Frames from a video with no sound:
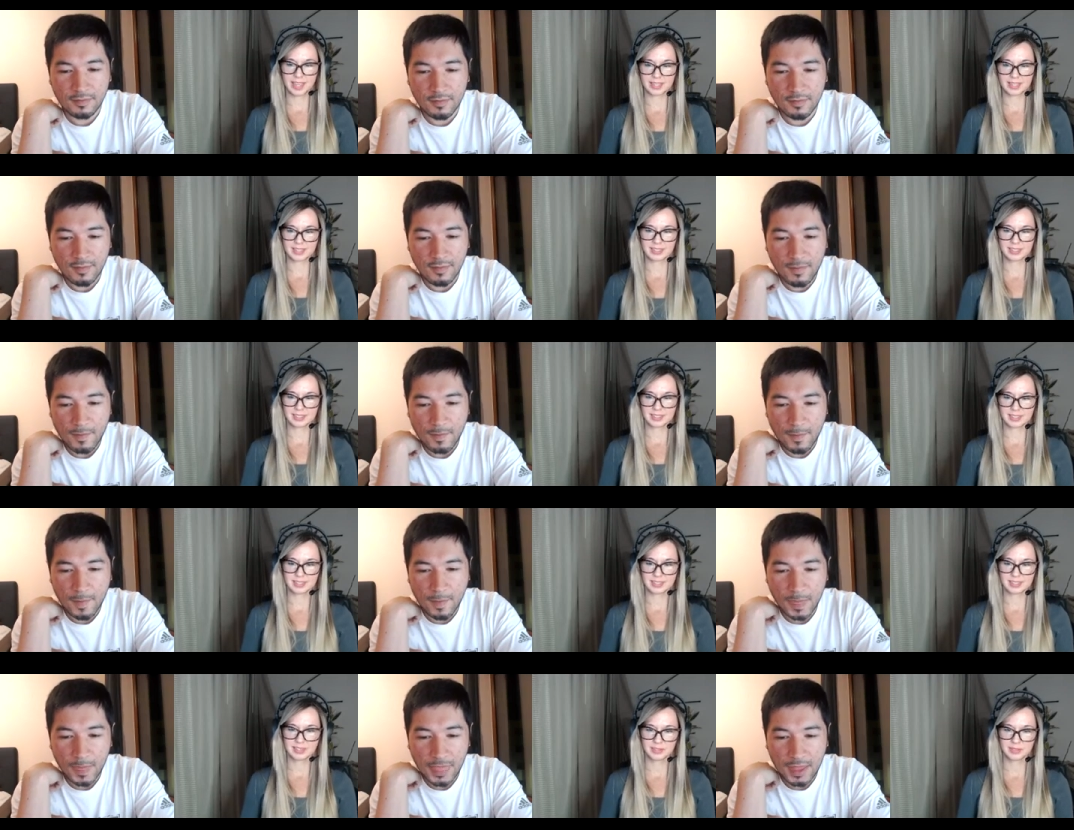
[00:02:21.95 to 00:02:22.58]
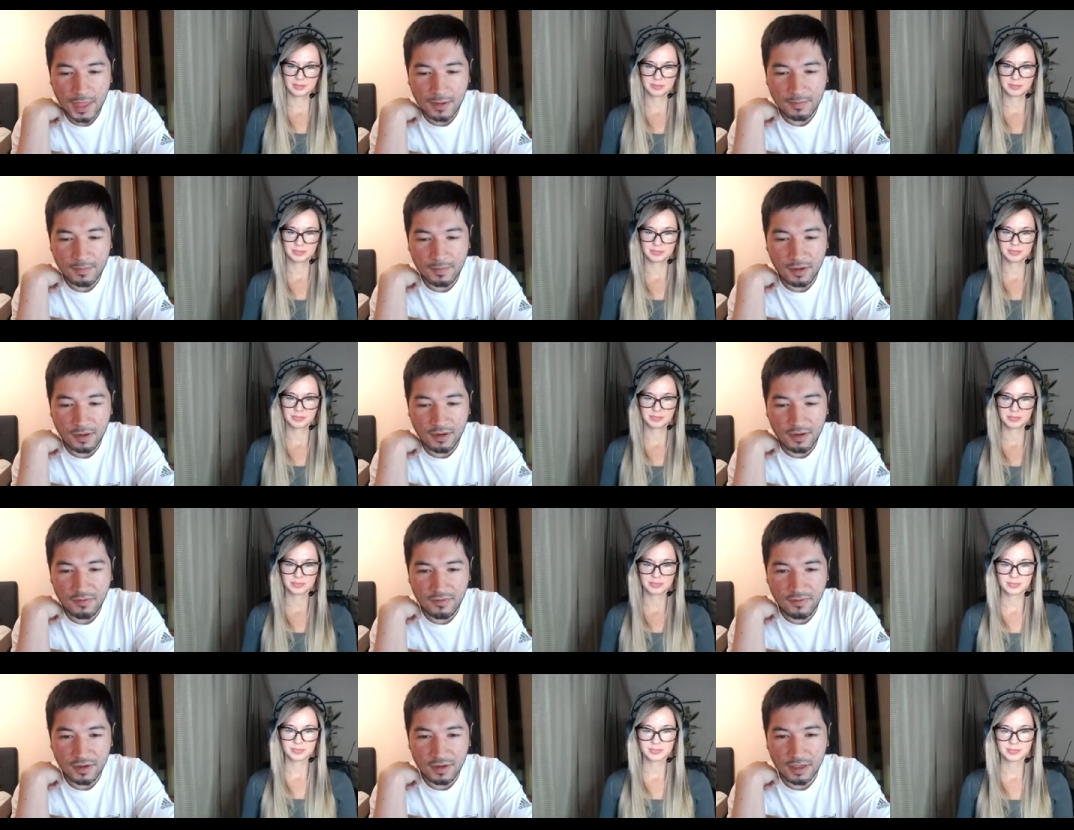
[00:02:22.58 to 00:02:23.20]
Speaker 1: Yes.
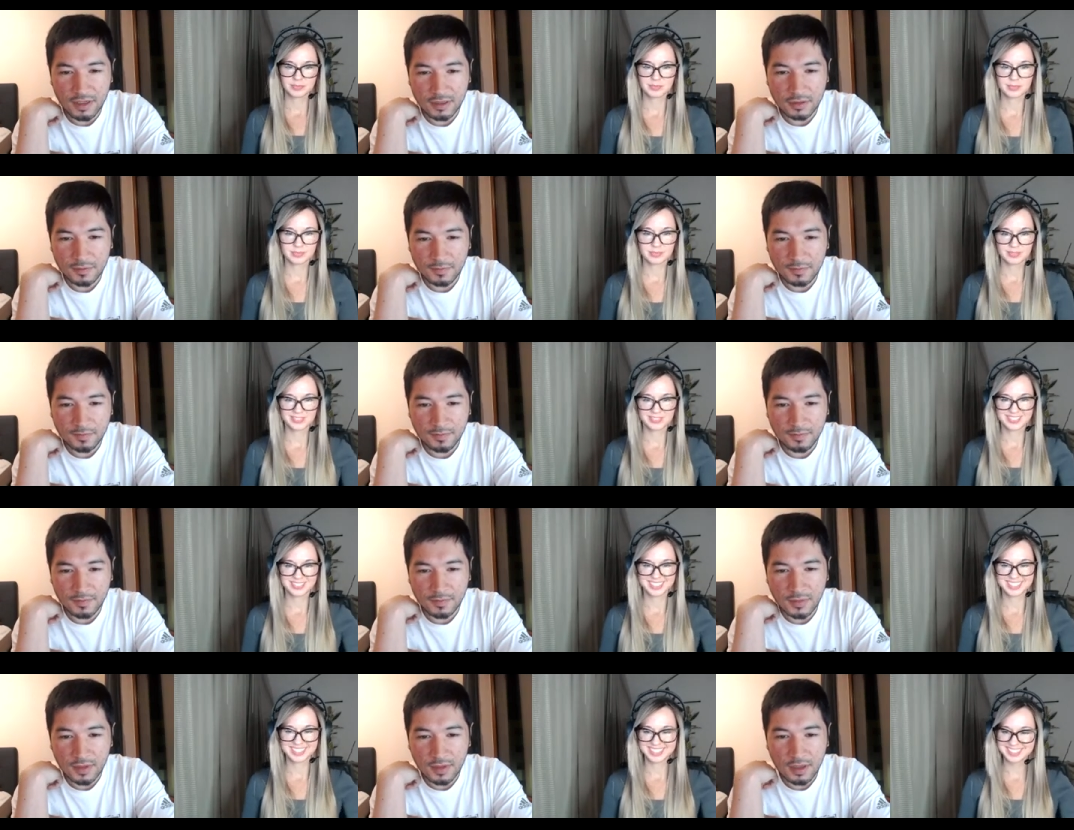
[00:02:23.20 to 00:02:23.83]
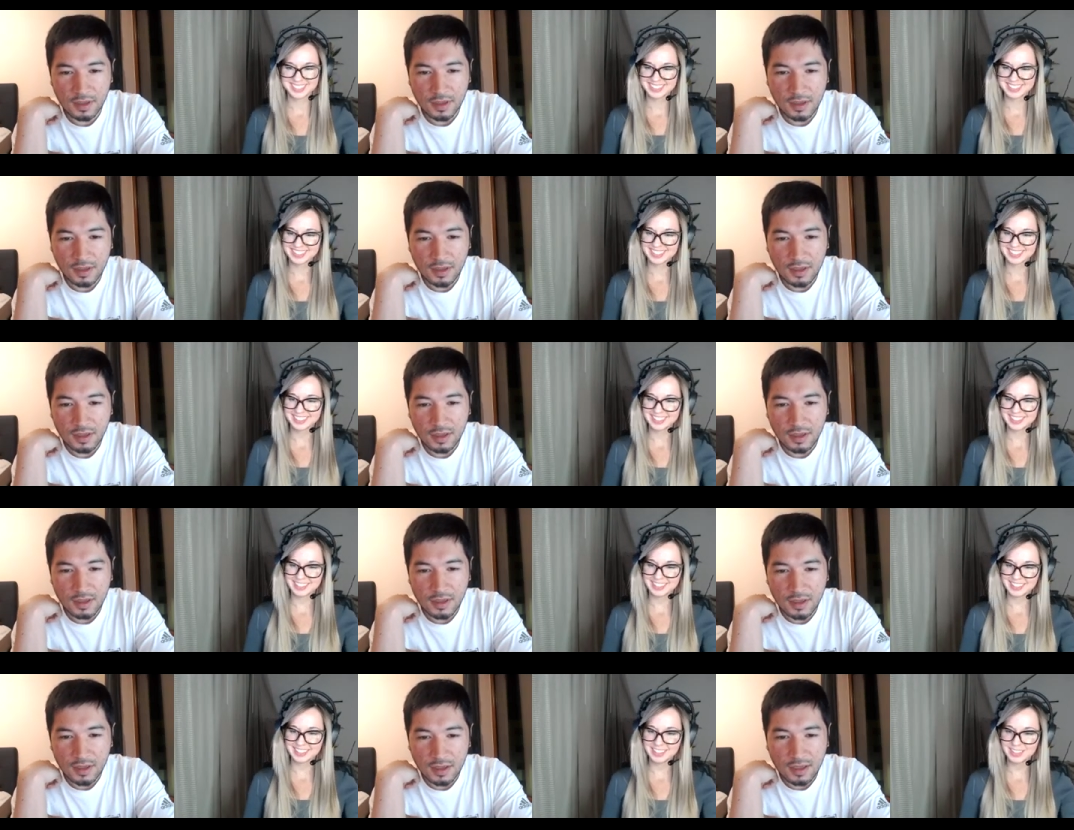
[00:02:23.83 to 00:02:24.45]
Perfect.
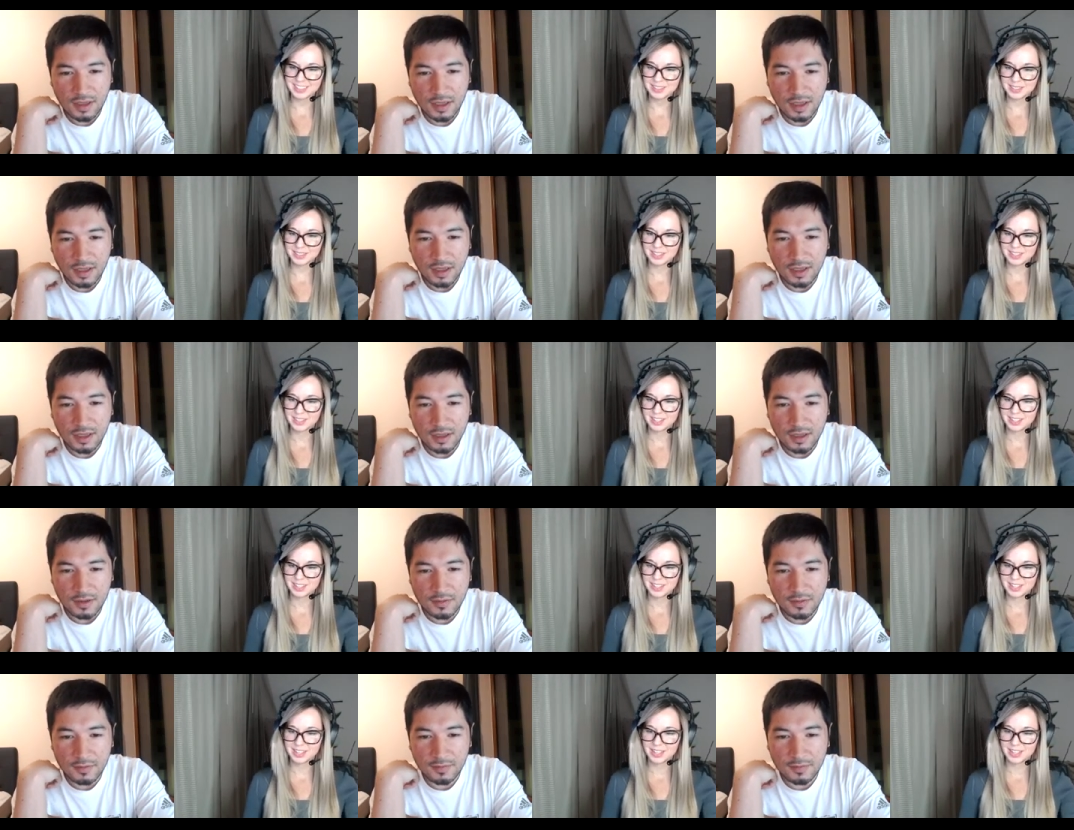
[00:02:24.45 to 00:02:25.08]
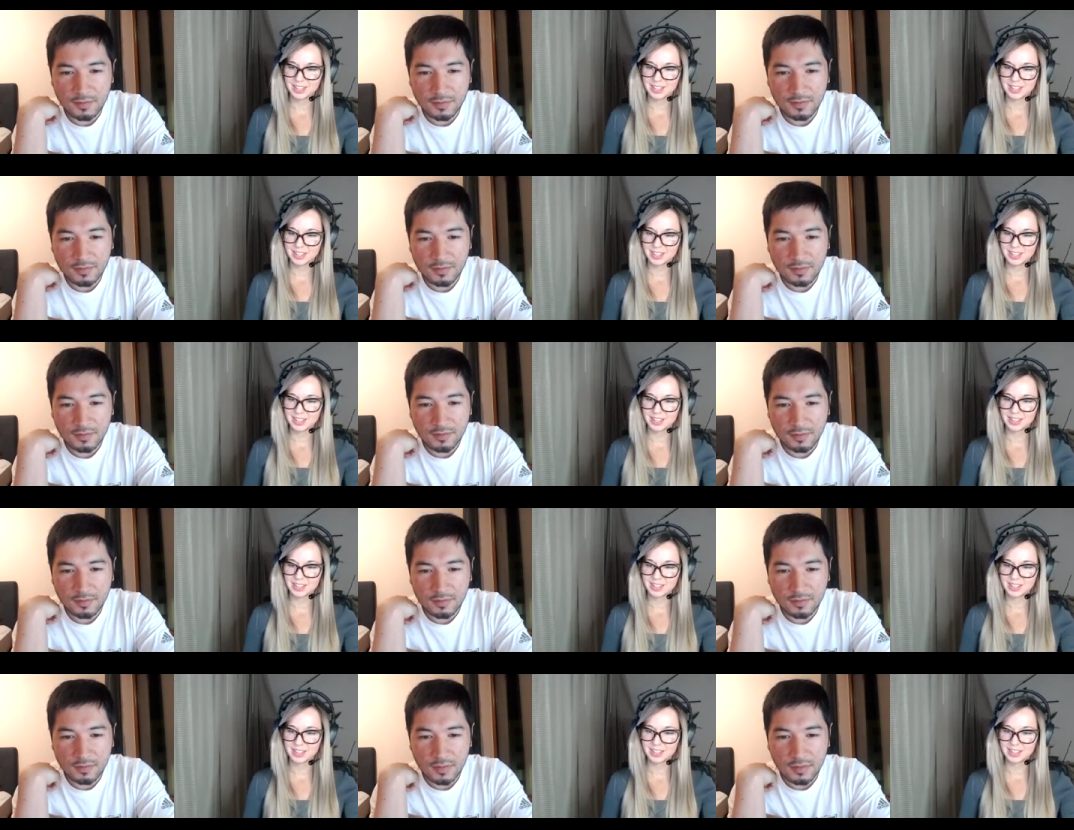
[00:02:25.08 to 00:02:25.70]

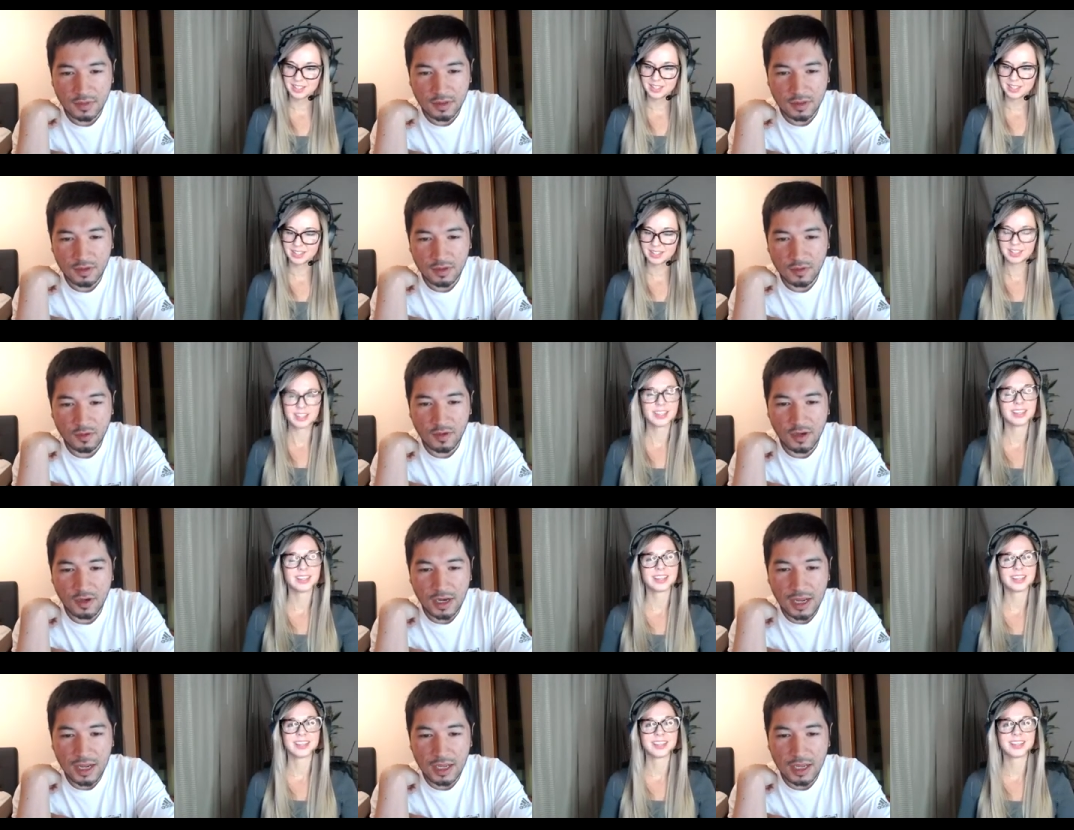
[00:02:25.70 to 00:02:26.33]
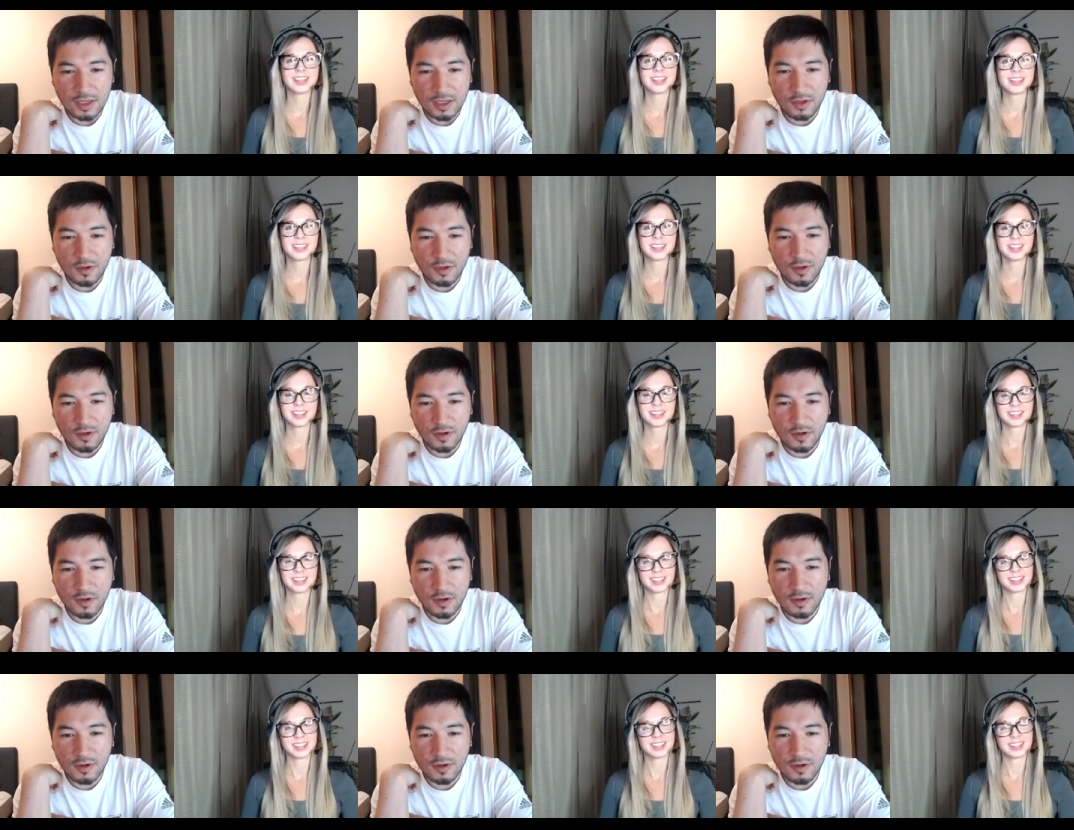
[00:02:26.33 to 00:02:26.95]
Um, do you like
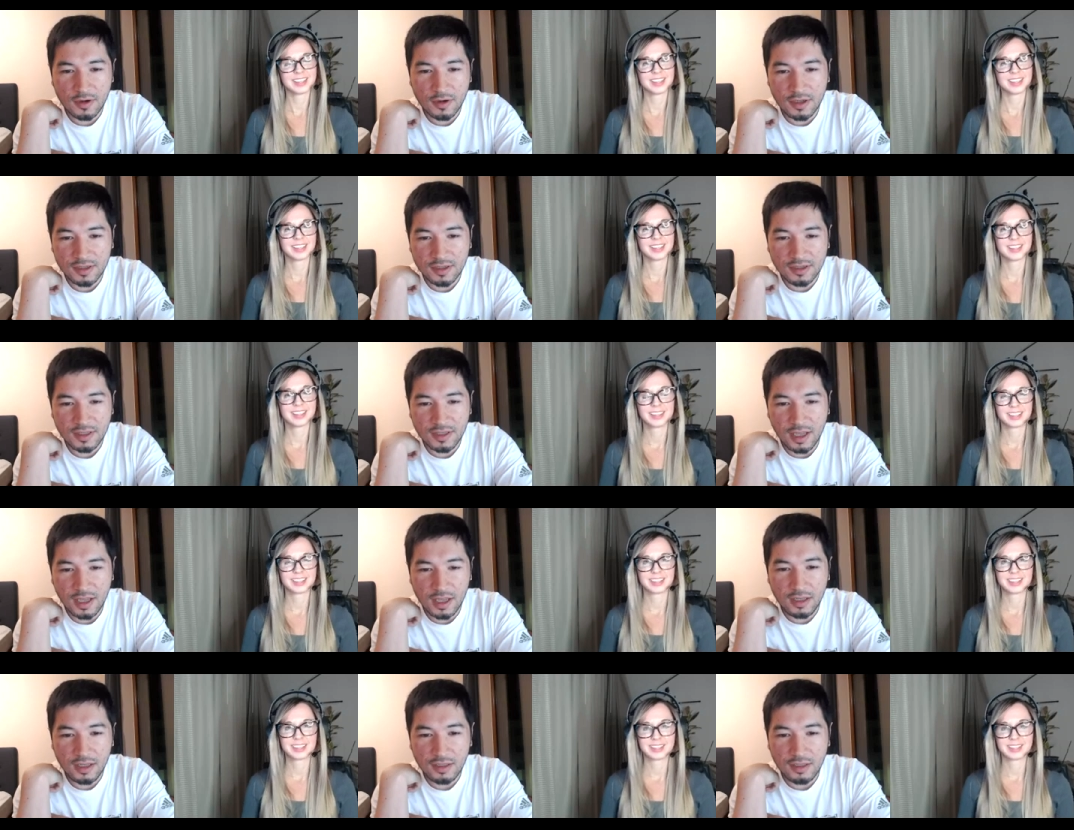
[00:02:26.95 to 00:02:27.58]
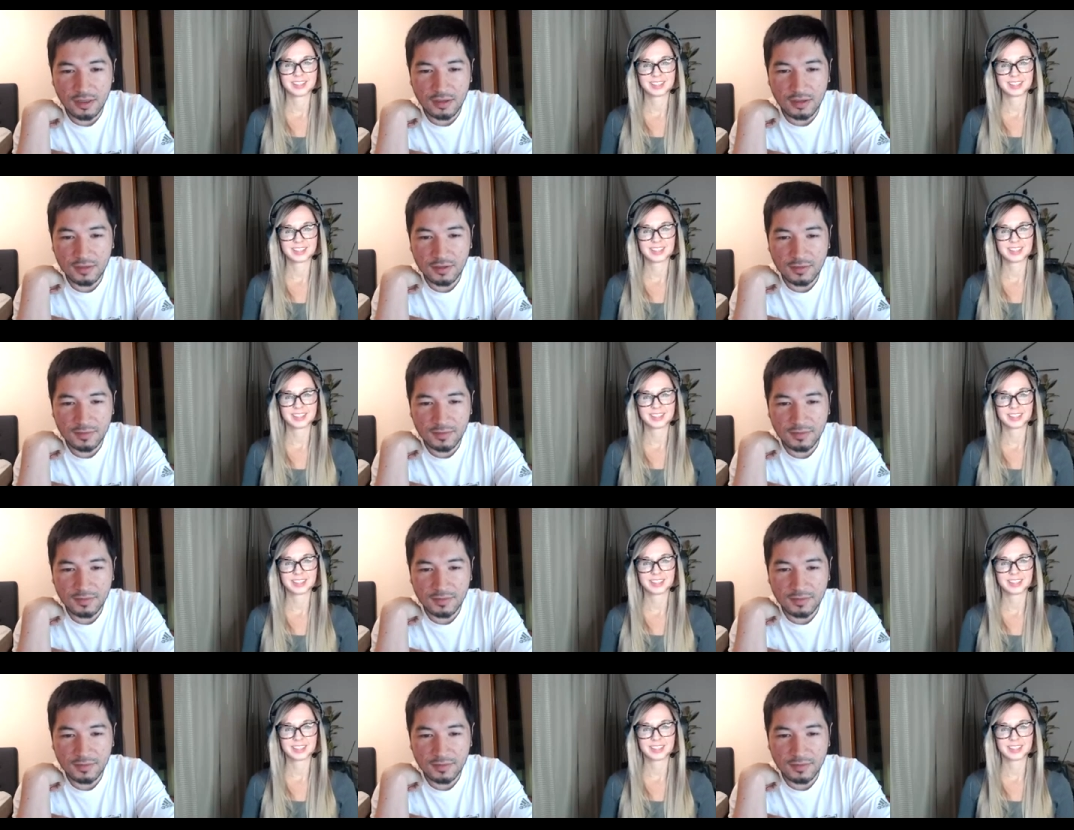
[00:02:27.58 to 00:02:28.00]
your state?